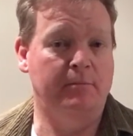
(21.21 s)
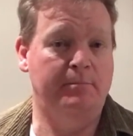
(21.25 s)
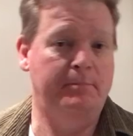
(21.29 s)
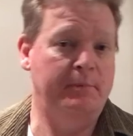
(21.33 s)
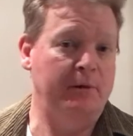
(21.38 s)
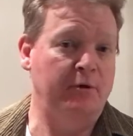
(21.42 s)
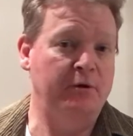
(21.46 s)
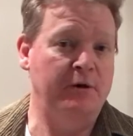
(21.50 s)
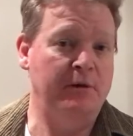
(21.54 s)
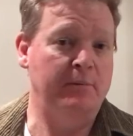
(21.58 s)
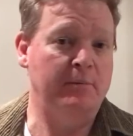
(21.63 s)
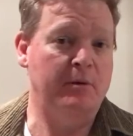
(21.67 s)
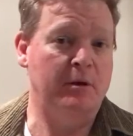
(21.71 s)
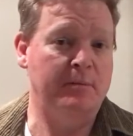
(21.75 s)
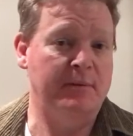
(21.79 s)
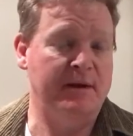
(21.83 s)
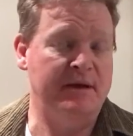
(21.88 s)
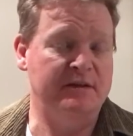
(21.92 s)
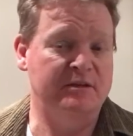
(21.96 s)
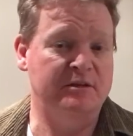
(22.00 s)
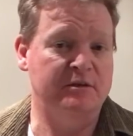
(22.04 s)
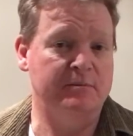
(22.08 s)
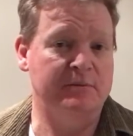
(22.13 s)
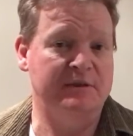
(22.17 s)
building
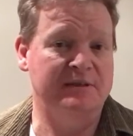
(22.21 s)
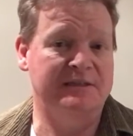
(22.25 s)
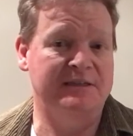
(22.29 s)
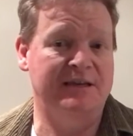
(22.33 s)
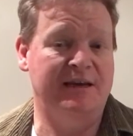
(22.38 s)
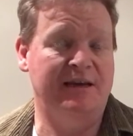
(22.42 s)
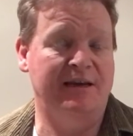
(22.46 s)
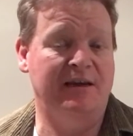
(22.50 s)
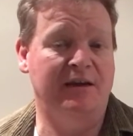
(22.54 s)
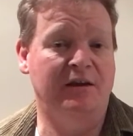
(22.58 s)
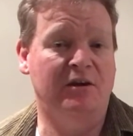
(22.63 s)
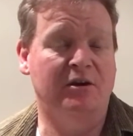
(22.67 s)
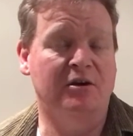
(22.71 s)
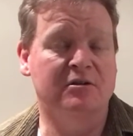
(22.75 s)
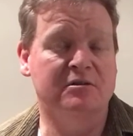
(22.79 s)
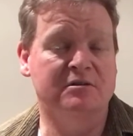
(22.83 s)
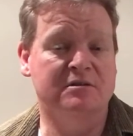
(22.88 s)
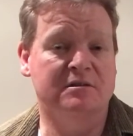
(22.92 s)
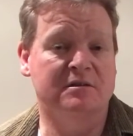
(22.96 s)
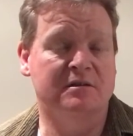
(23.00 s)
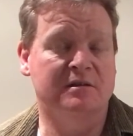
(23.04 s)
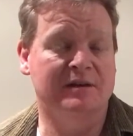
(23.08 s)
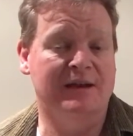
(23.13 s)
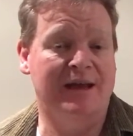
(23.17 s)
momentum and taking
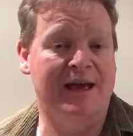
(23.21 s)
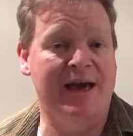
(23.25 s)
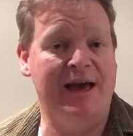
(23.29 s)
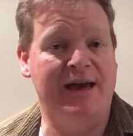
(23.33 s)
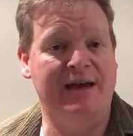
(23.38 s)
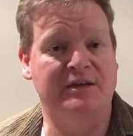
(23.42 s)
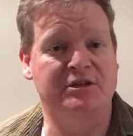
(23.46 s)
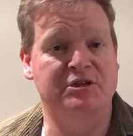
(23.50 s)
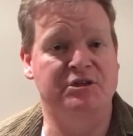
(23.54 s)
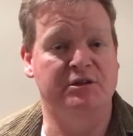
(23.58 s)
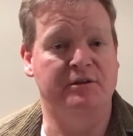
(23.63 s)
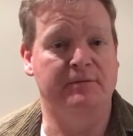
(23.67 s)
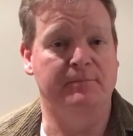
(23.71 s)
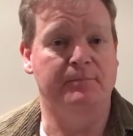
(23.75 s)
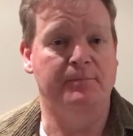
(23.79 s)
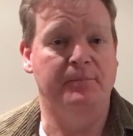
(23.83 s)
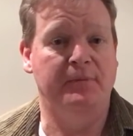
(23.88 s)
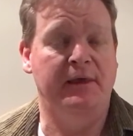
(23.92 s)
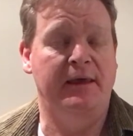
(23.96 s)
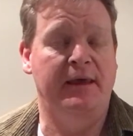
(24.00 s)
constant action.